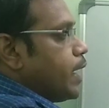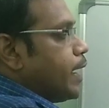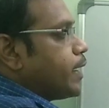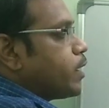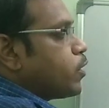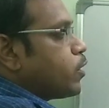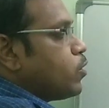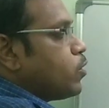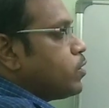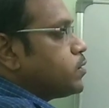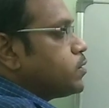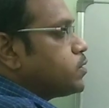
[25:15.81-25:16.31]

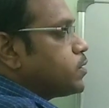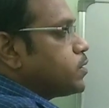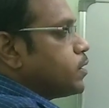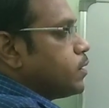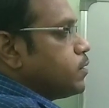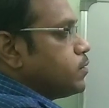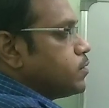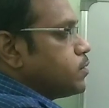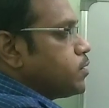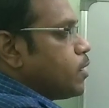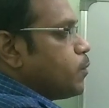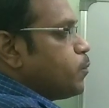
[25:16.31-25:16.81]
the
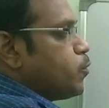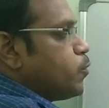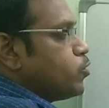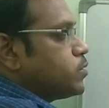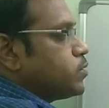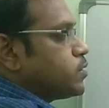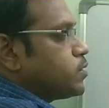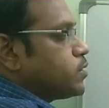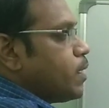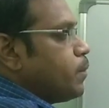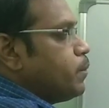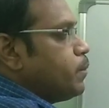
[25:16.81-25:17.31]
electrons,
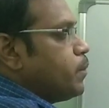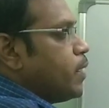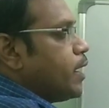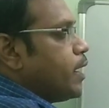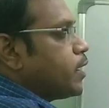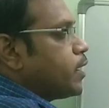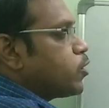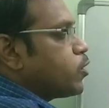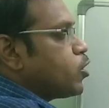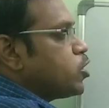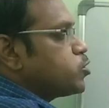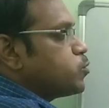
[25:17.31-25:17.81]
suppose
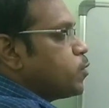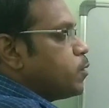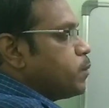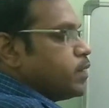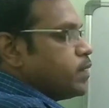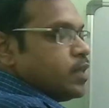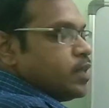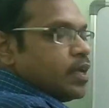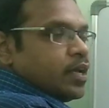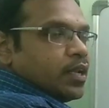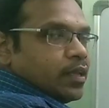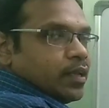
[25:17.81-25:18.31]
some
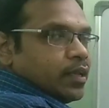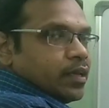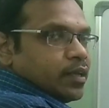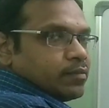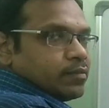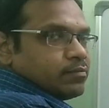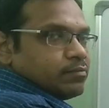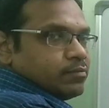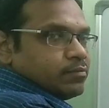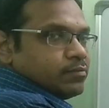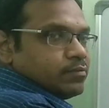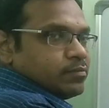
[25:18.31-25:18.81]
electrons will be there
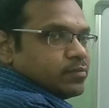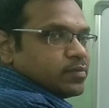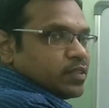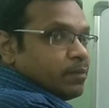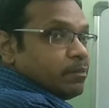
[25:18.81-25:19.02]
here.